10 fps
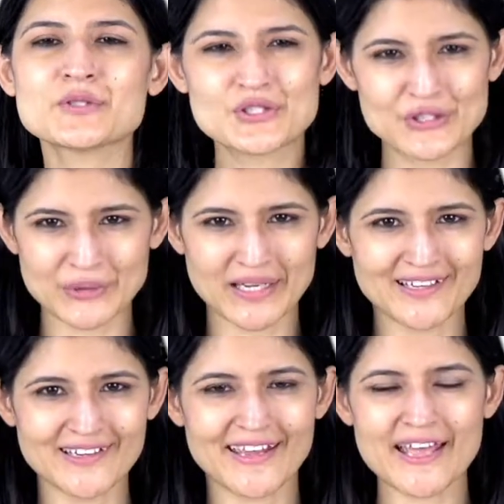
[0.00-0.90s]
to Scuti
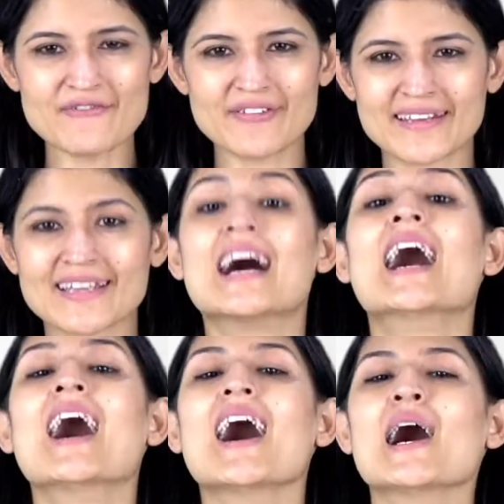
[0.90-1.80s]
Career Cafe.
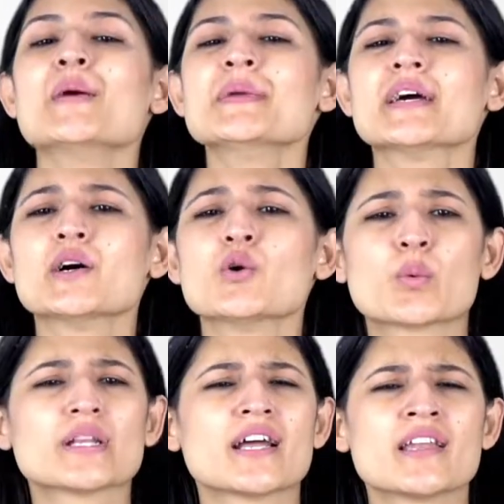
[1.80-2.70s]
I'm here
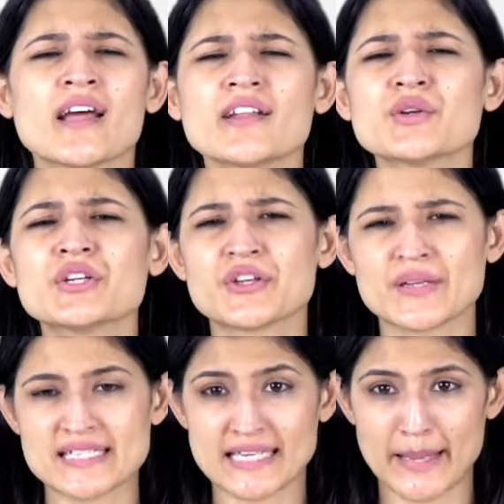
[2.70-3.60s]
with another
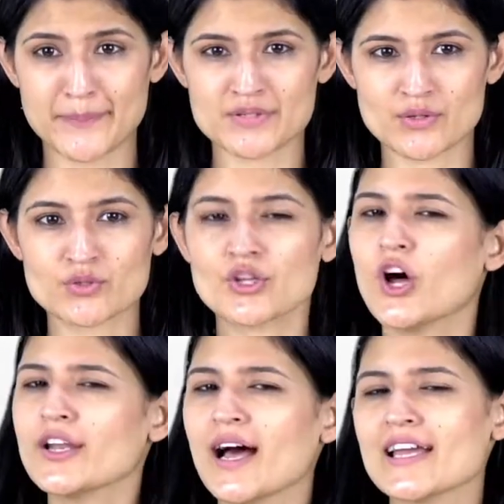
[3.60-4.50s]
interesting episode
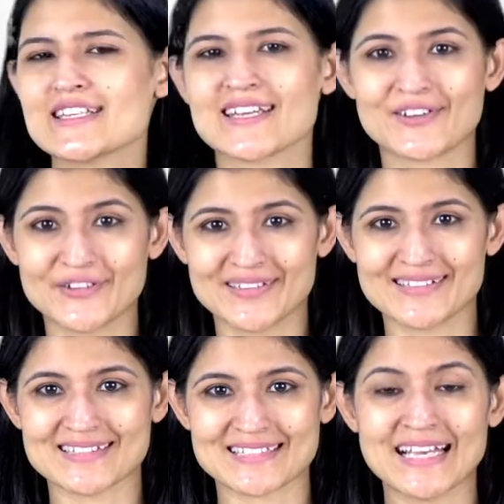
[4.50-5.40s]
on IT
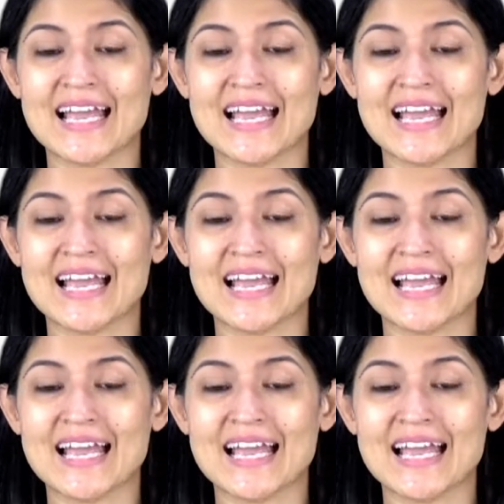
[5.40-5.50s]
careers.